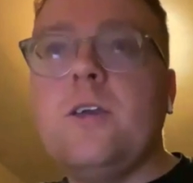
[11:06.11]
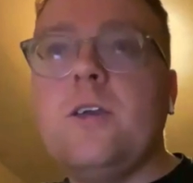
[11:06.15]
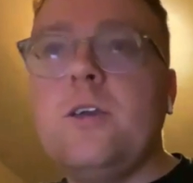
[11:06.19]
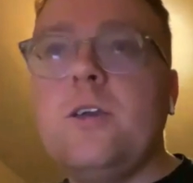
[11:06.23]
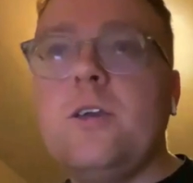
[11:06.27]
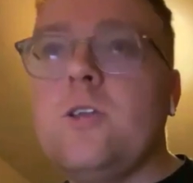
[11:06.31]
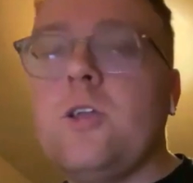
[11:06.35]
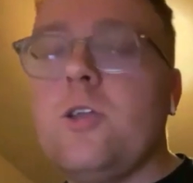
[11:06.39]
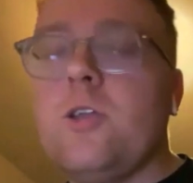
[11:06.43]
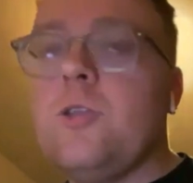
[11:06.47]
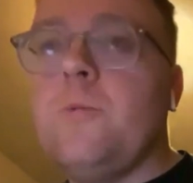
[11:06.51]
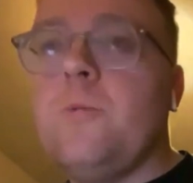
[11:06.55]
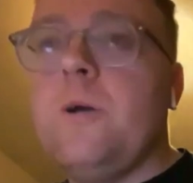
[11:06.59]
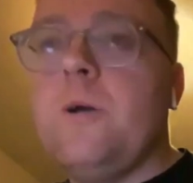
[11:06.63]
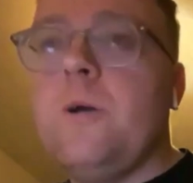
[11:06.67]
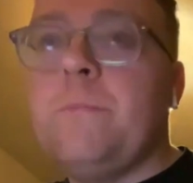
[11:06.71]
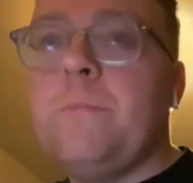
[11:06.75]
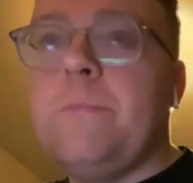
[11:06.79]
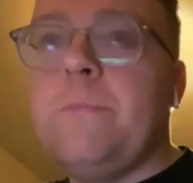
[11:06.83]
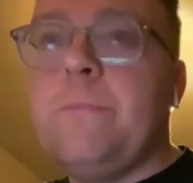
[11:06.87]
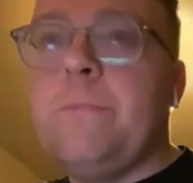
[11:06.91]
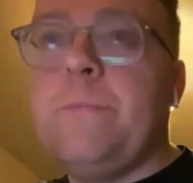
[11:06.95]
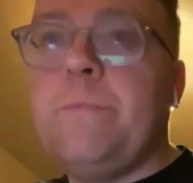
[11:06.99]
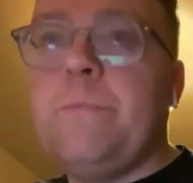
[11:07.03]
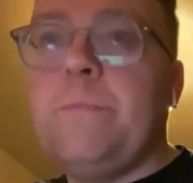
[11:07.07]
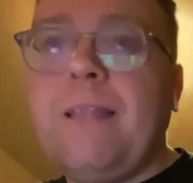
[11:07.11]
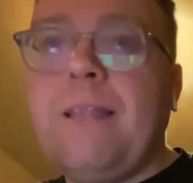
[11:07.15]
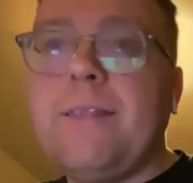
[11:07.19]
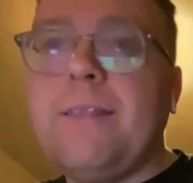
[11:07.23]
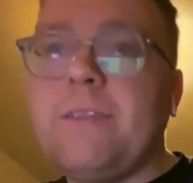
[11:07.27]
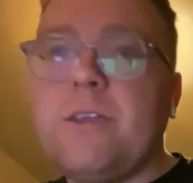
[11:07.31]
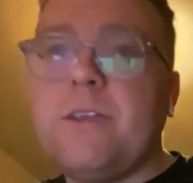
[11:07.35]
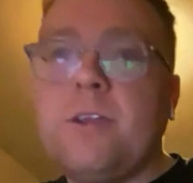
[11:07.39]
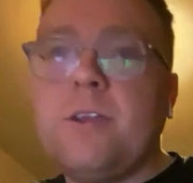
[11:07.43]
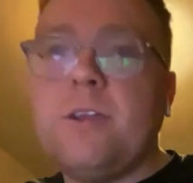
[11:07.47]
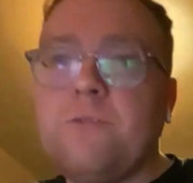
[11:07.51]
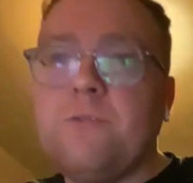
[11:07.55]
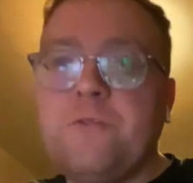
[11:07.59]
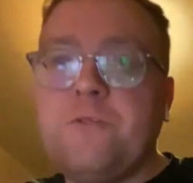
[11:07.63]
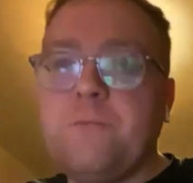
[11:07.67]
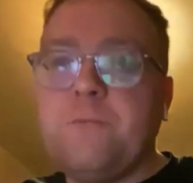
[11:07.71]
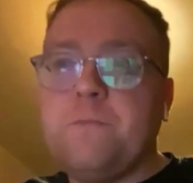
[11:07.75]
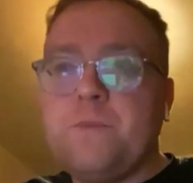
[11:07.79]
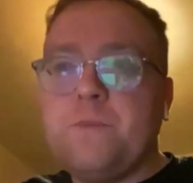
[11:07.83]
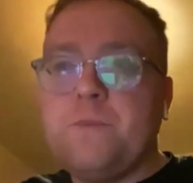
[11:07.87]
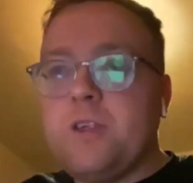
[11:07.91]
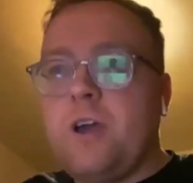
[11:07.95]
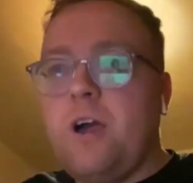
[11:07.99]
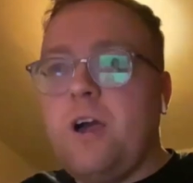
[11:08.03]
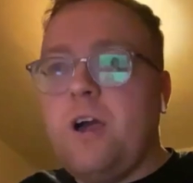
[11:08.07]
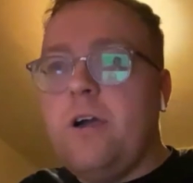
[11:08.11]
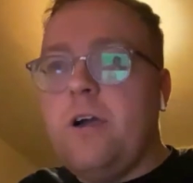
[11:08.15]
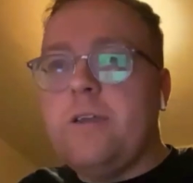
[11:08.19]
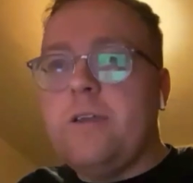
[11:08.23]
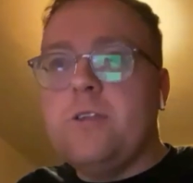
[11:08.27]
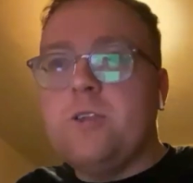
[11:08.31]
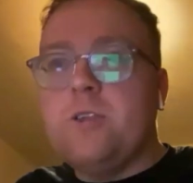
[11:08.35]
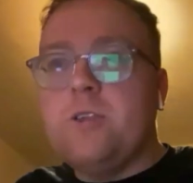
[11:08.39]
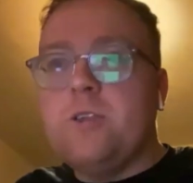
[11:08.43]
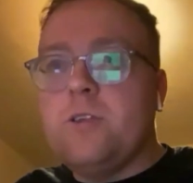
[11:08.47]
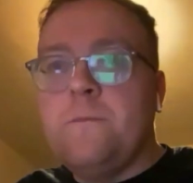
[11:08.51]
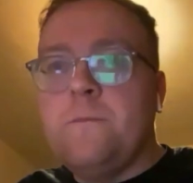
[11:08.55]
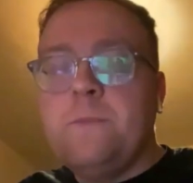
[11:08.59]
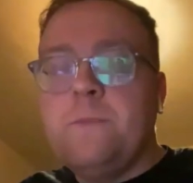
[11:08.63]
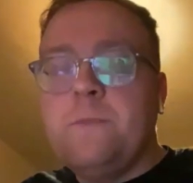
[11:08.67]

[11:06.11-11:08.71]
there were plenty of sides